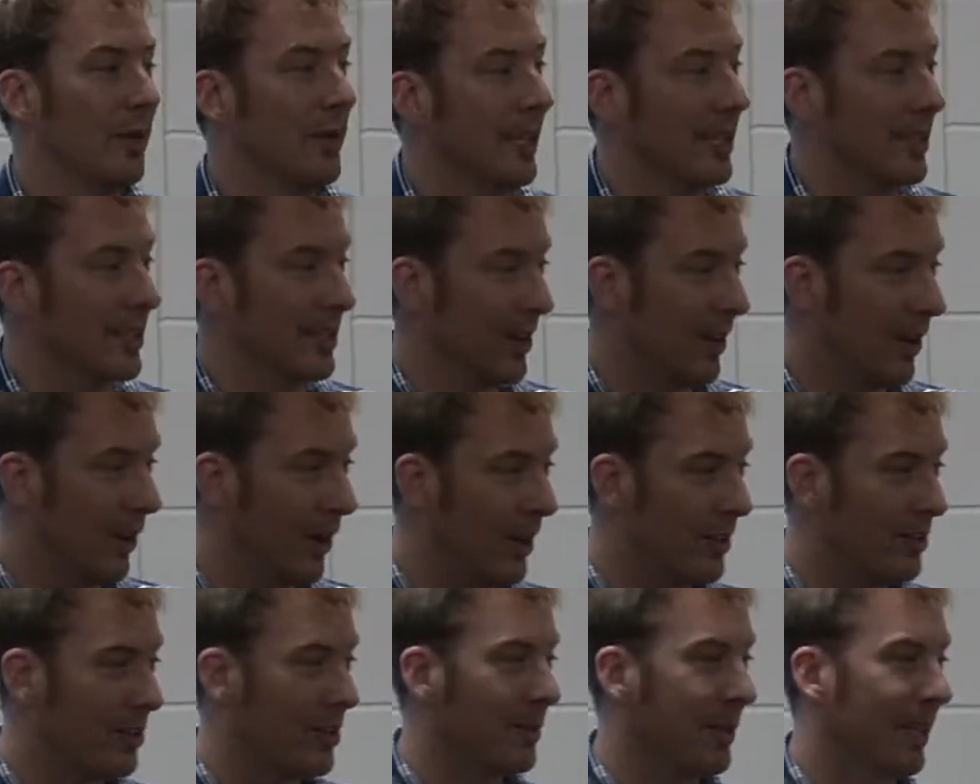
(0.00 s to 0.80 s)
That is an
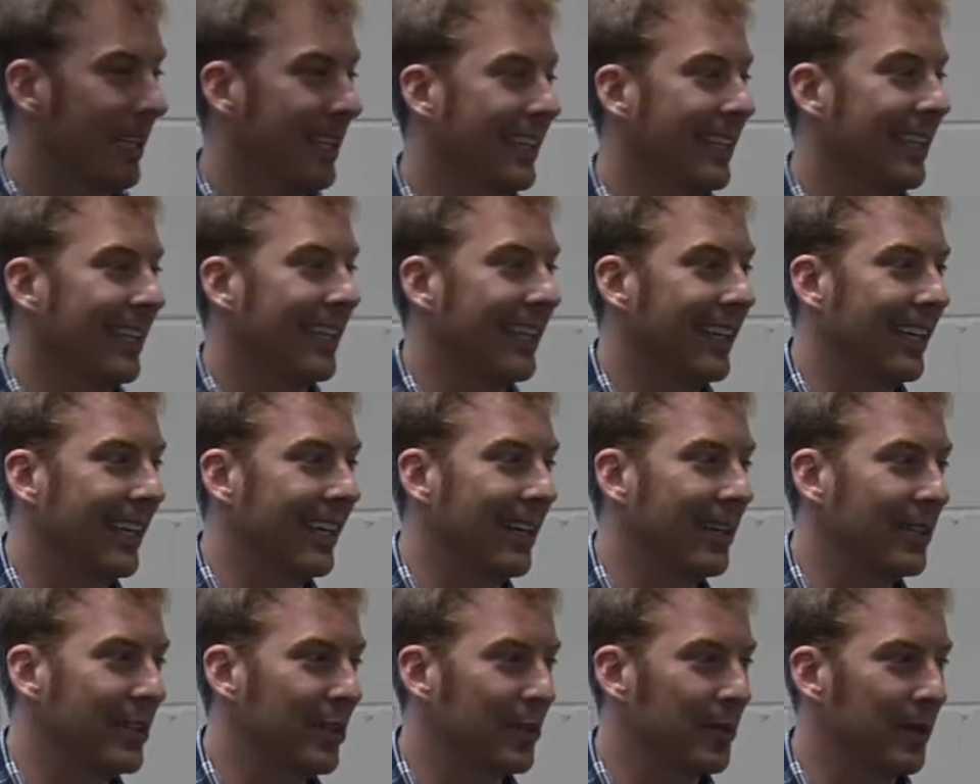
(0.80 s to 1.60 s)
awesome idea, and
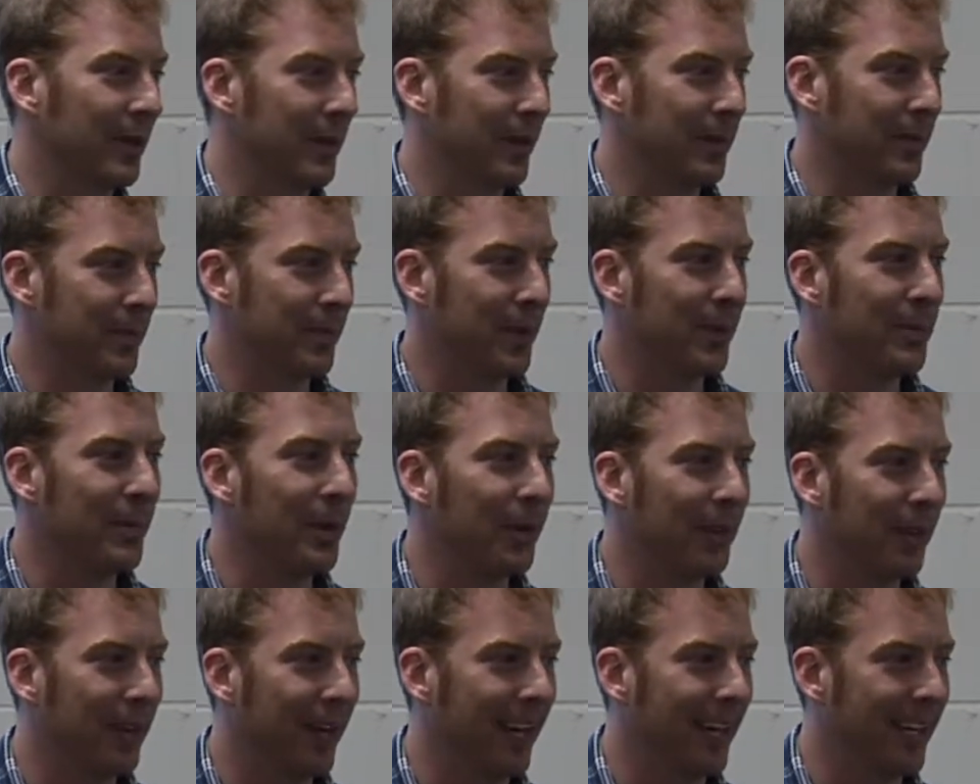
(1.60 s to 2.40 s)
I just want to
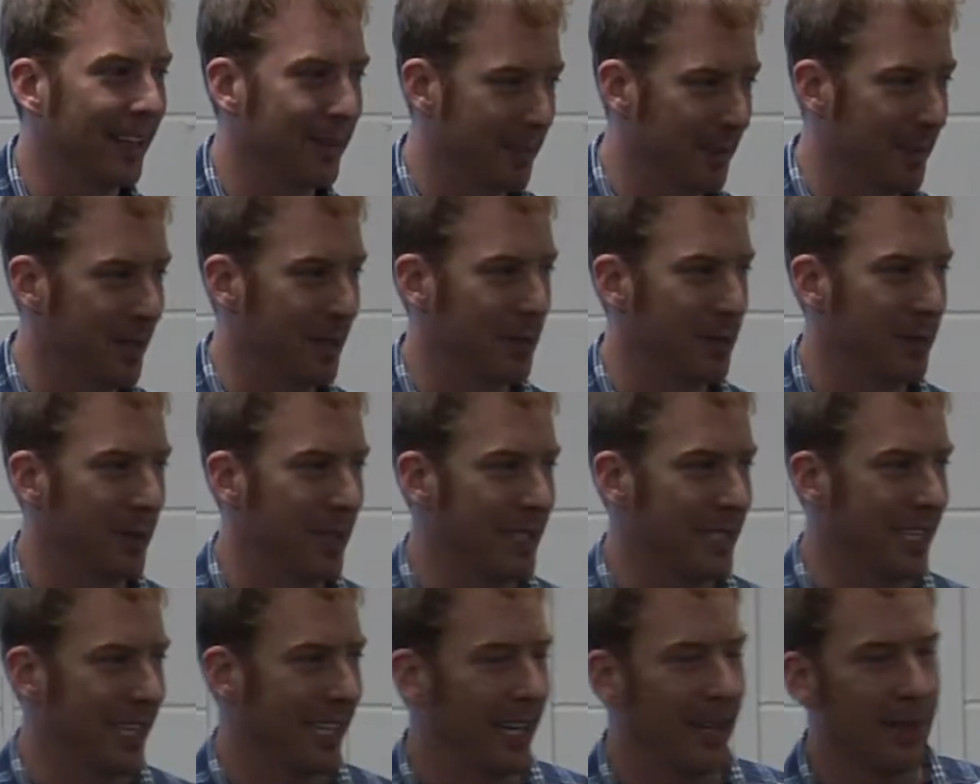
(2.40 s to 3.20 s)
promote that as
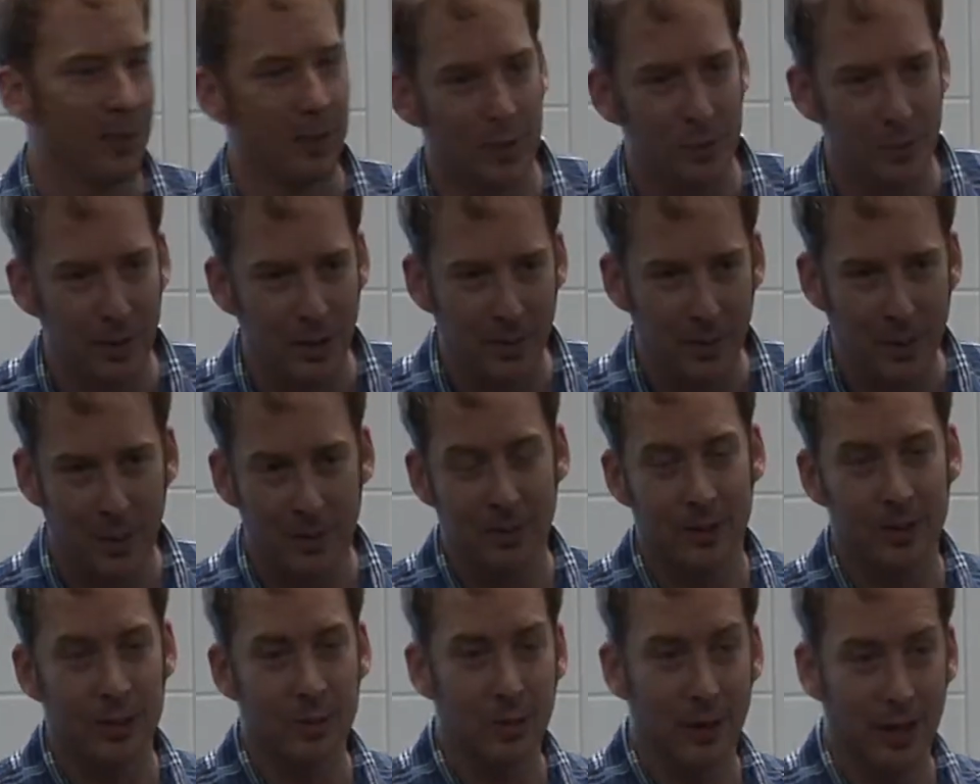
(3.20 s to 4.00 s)
best I can to as many
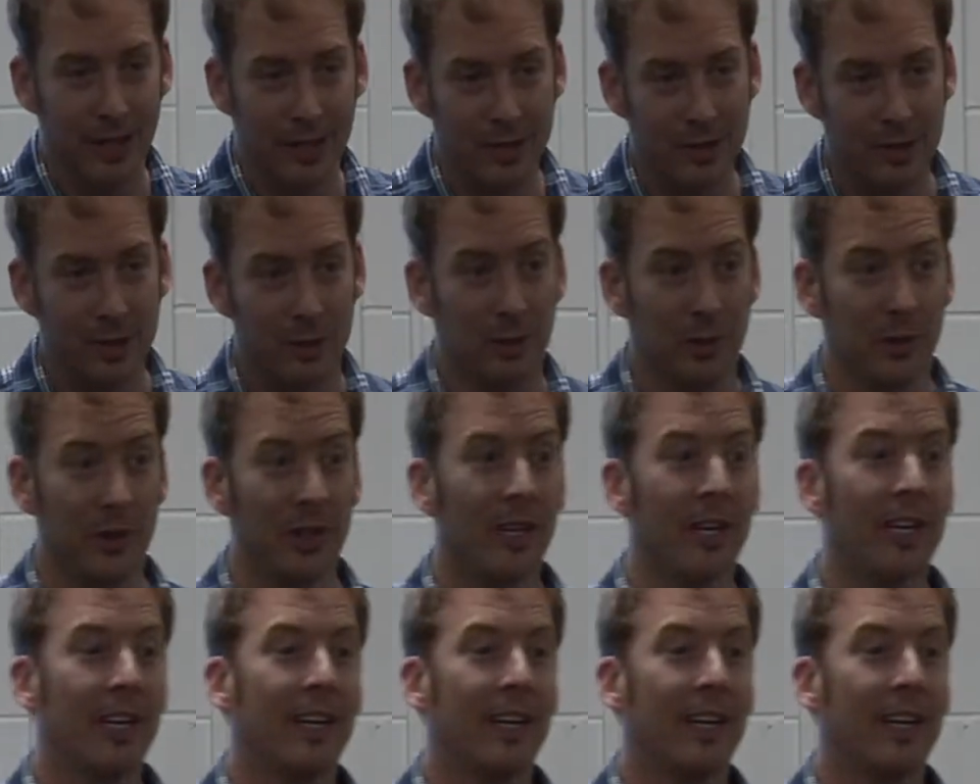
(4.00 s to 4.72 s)
people as possible.